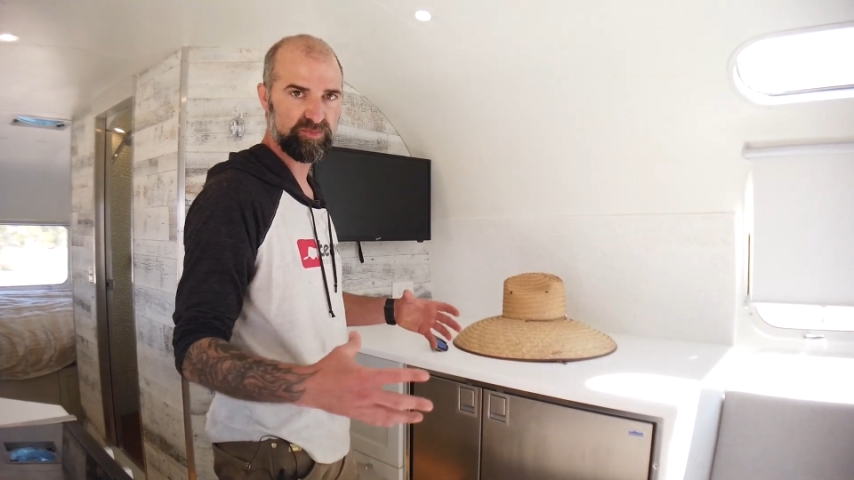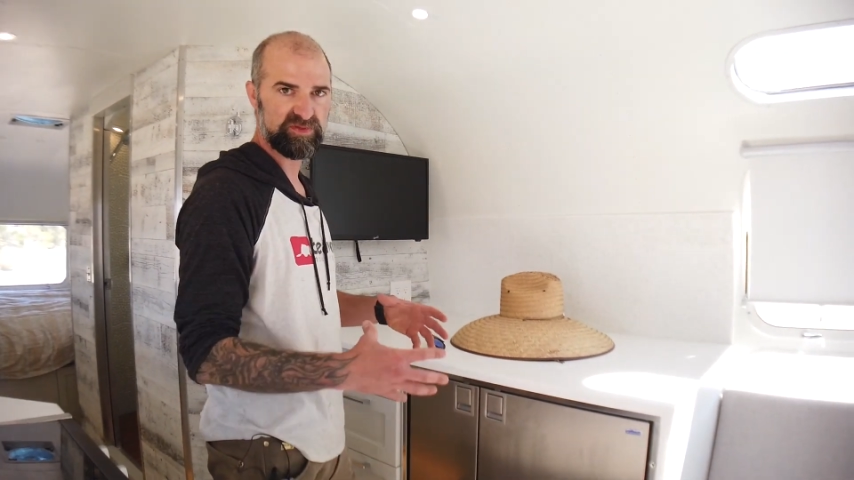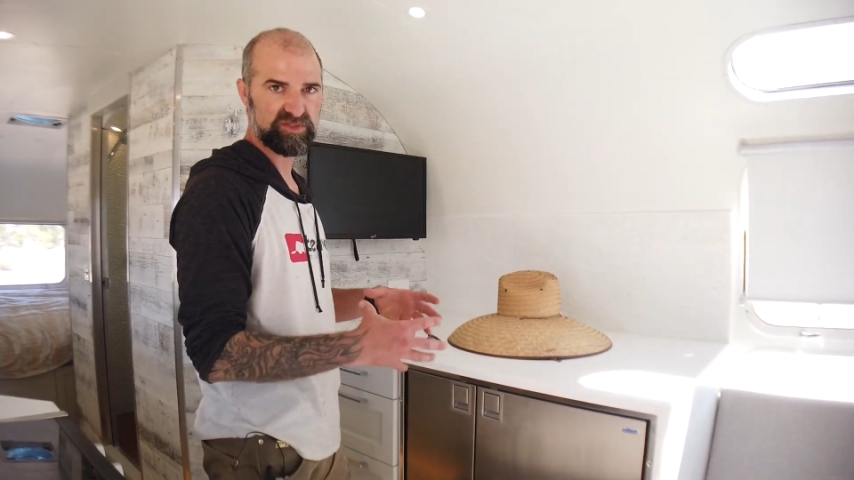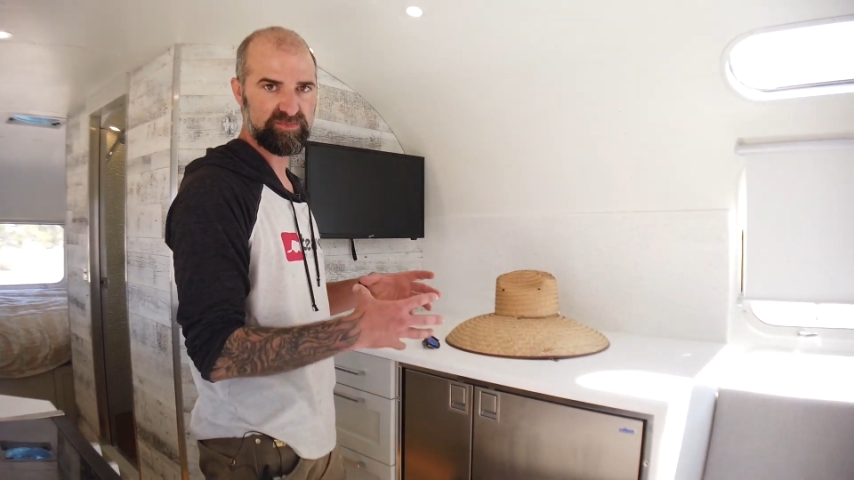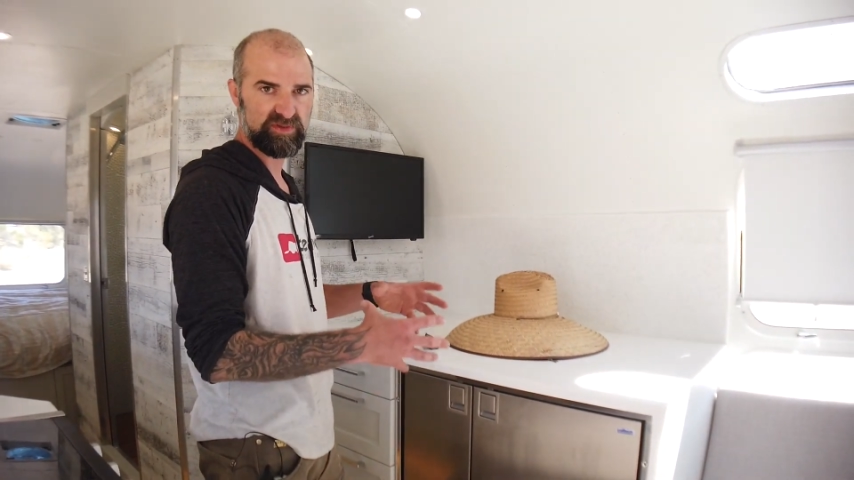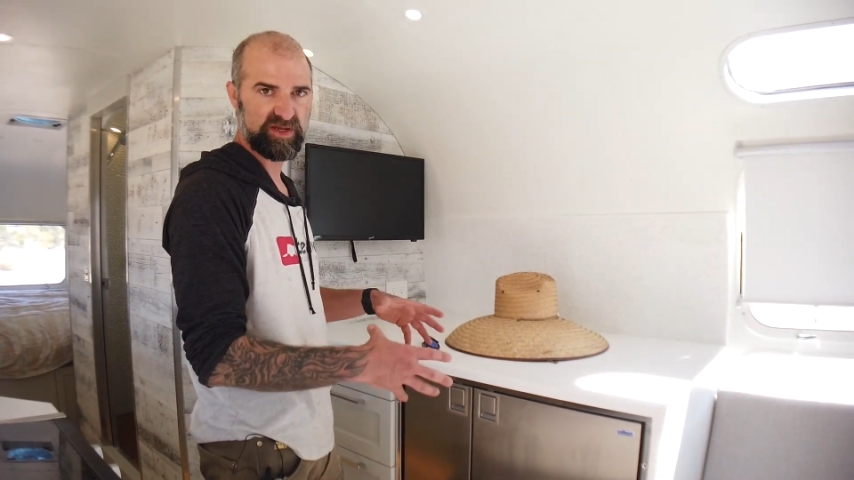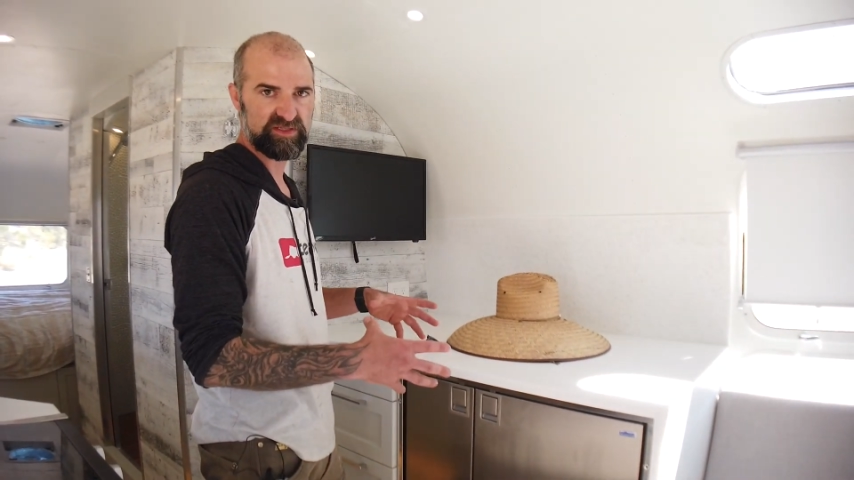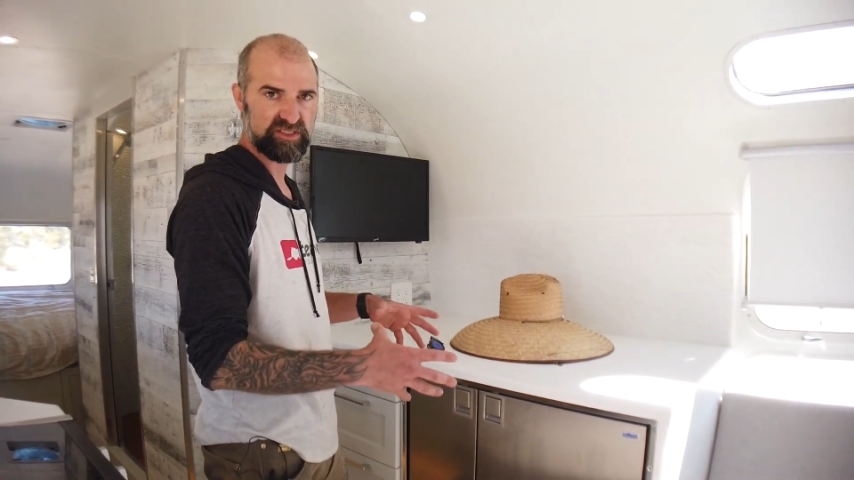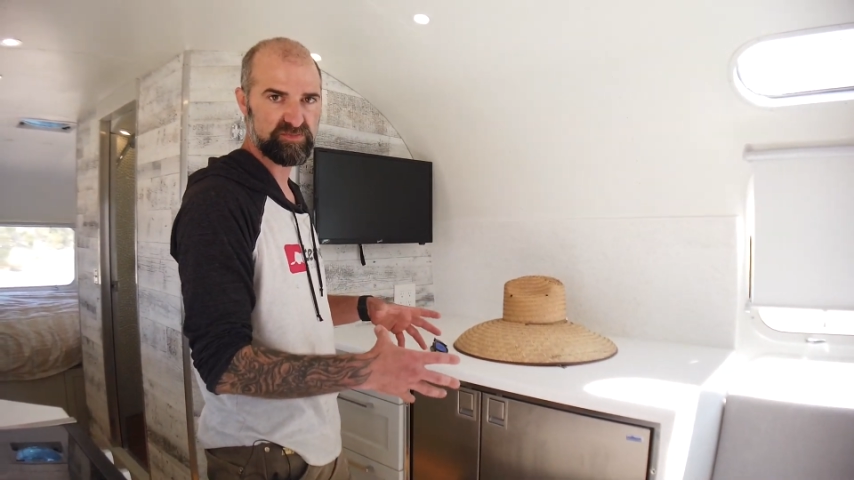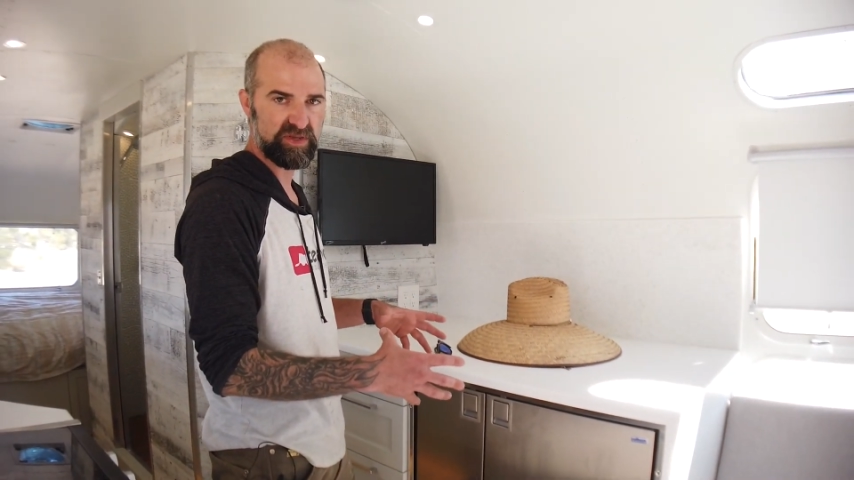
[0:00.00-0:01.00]
opens up a
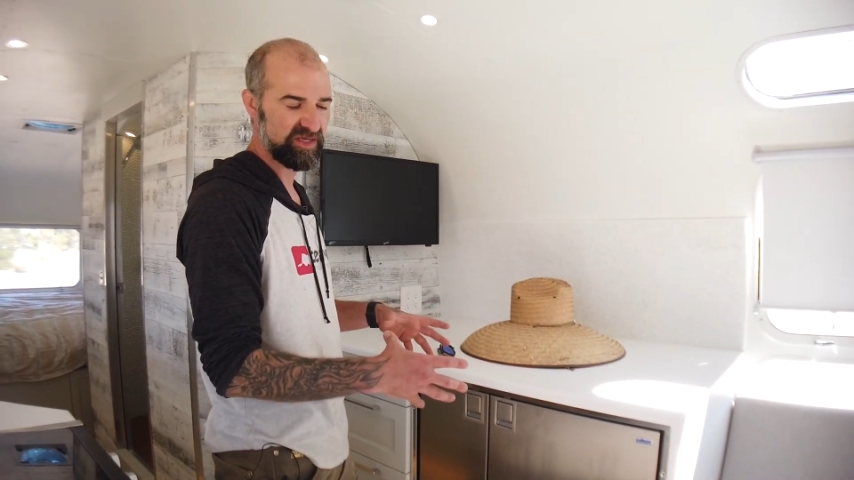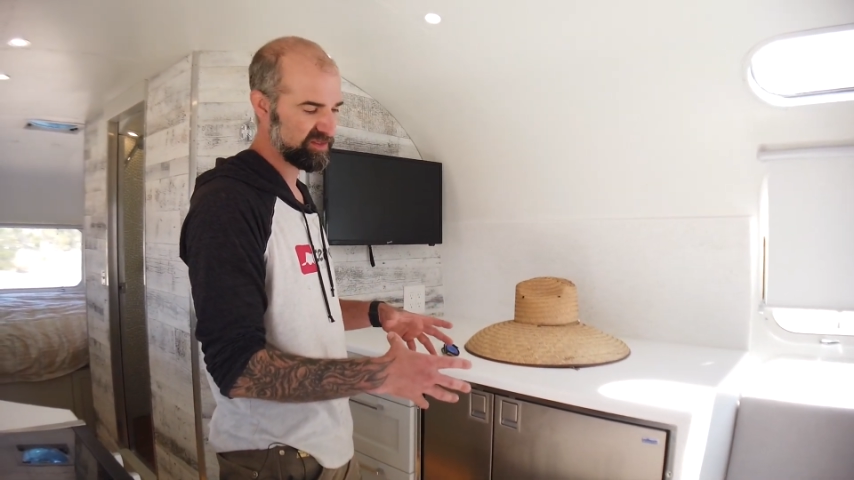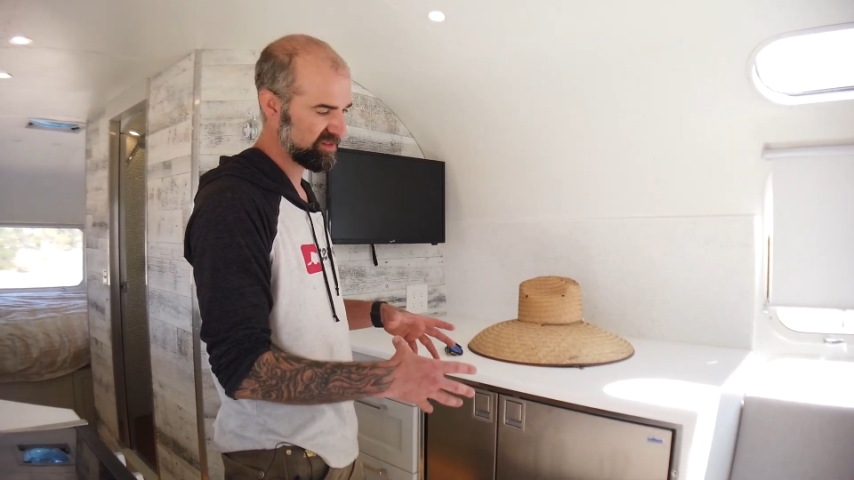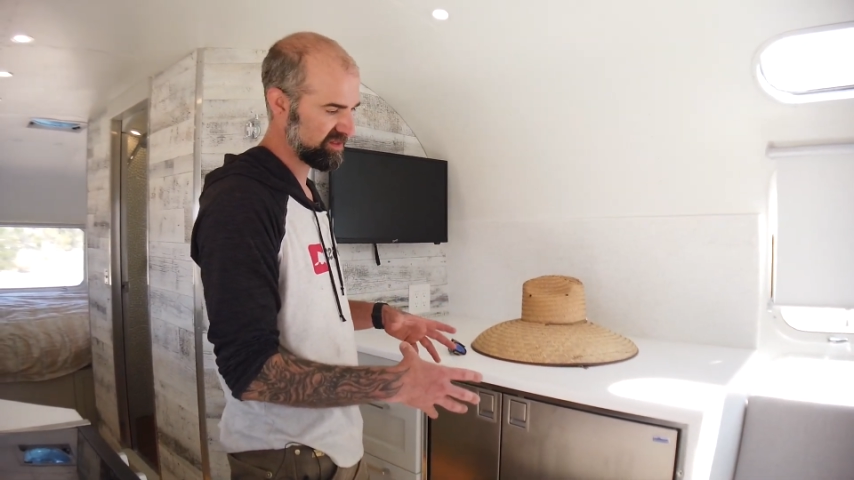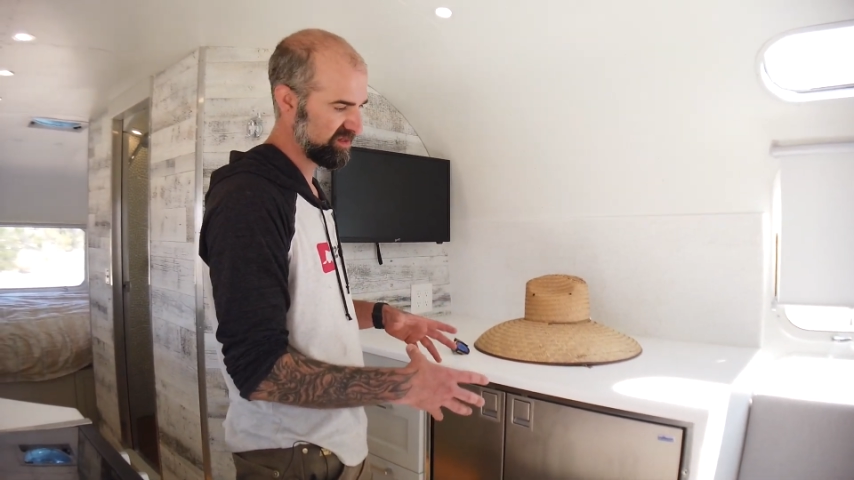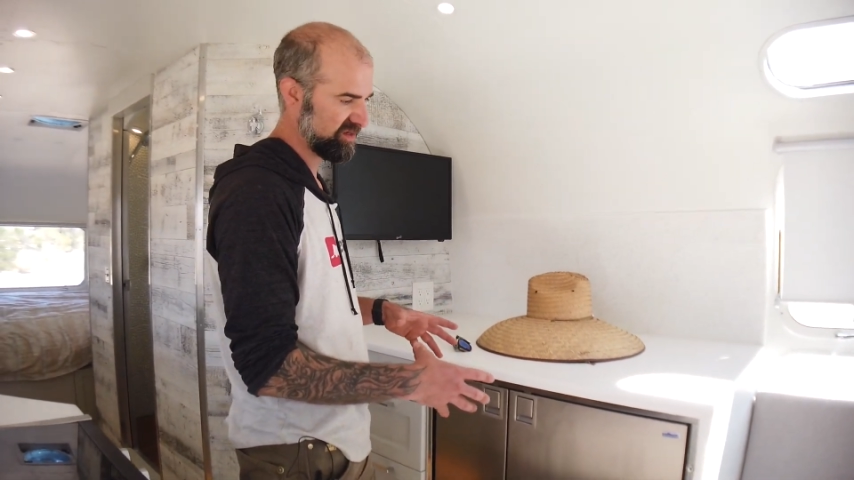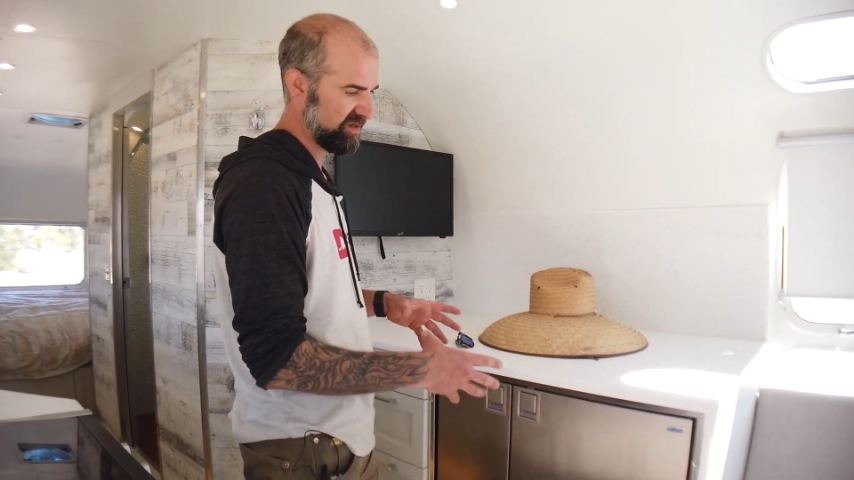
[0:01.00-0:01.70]
lot of space